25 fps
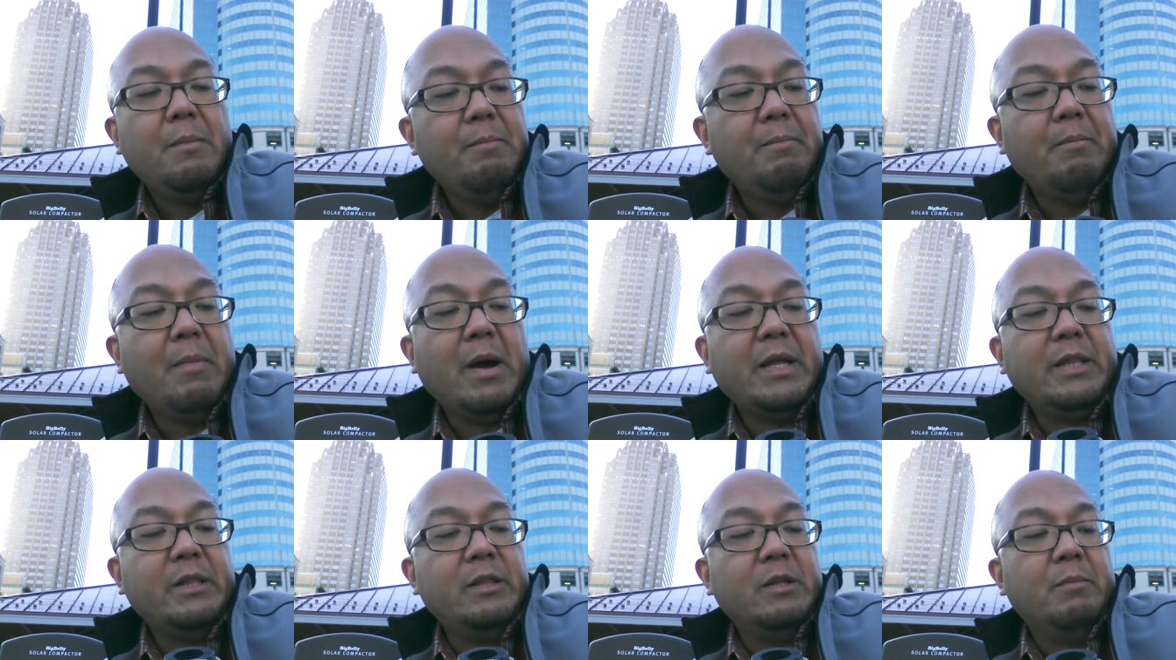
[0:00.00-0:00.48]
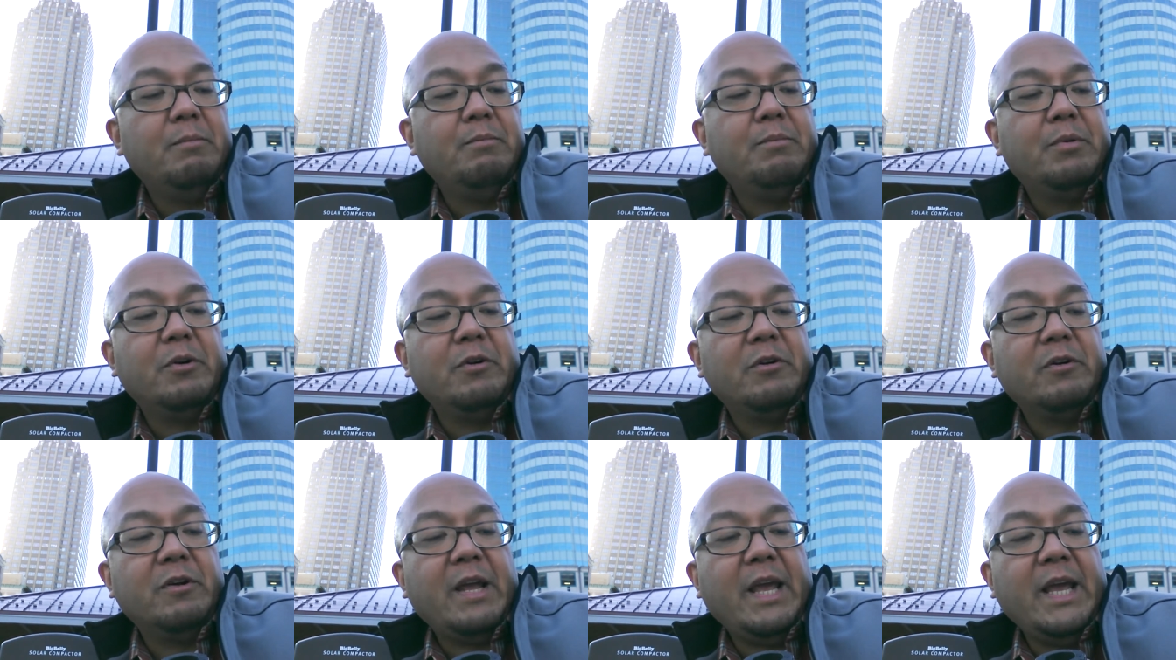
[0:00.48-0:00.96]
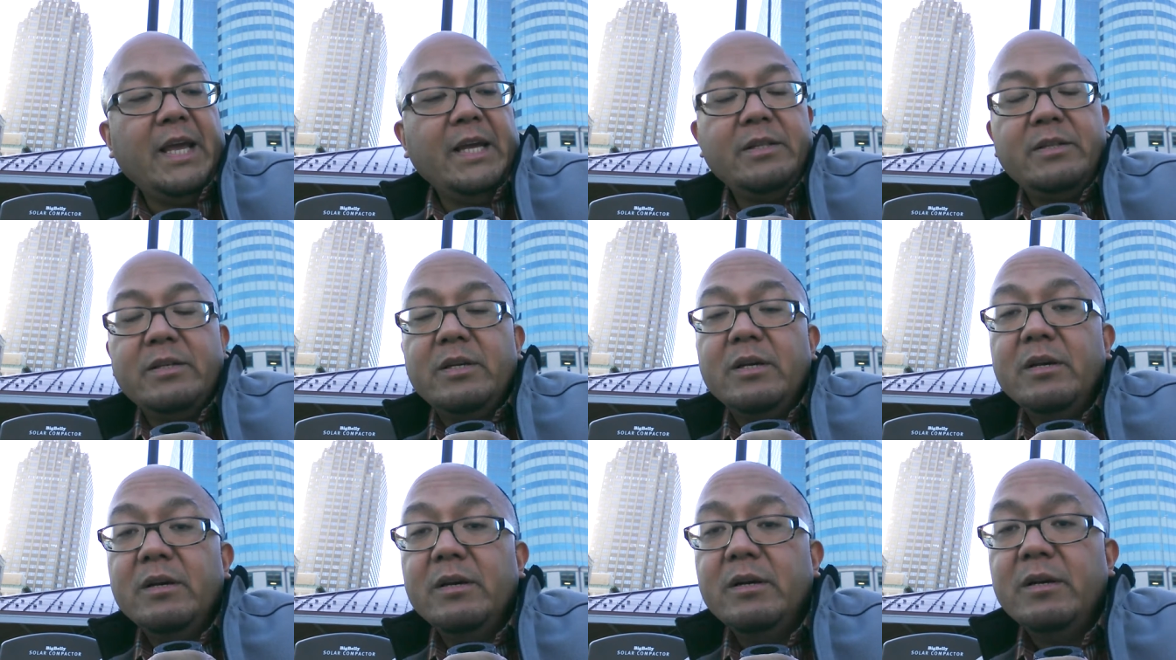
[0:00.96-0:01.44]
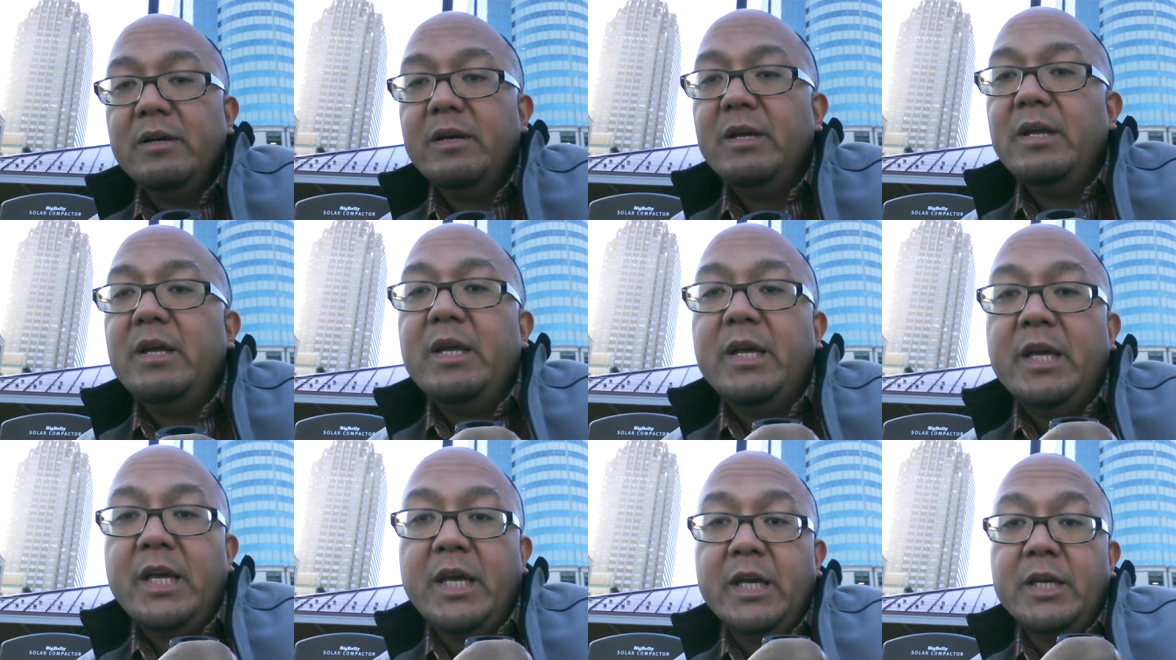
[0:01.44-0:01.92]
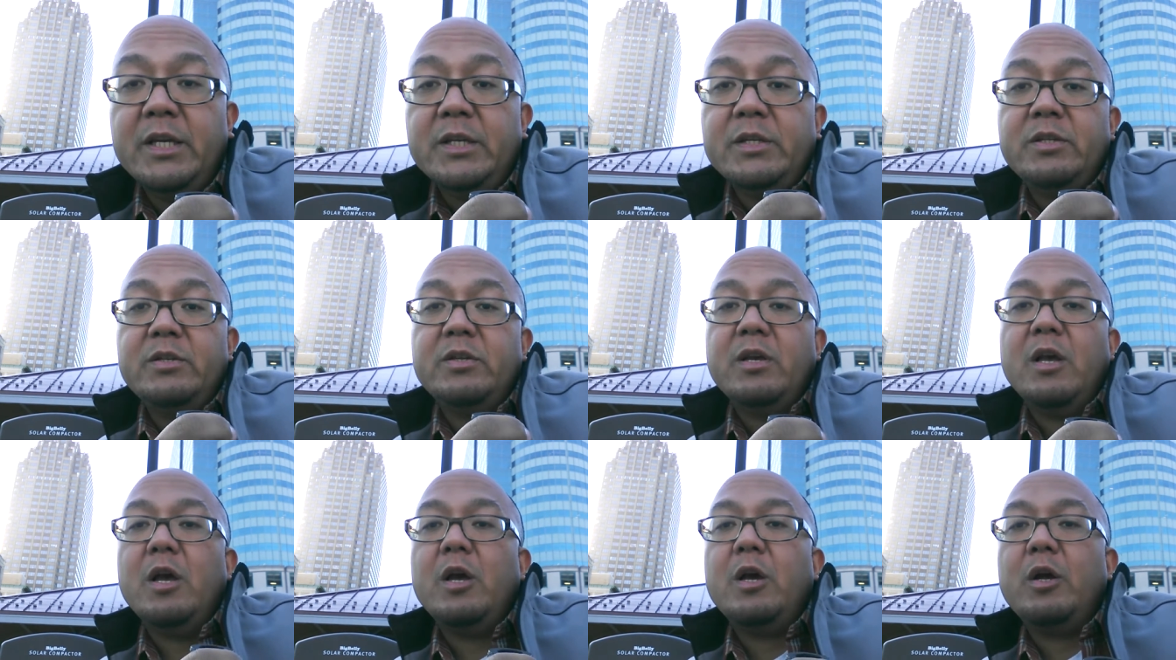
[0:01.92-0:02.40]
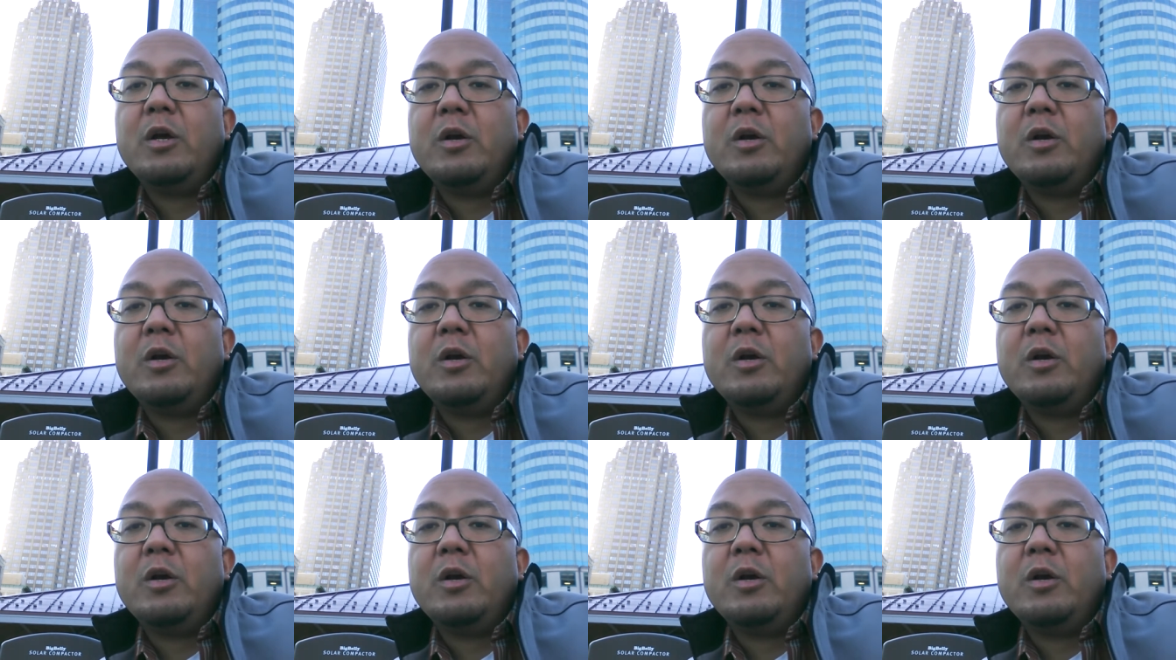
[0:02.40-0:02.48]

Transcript: my number eight is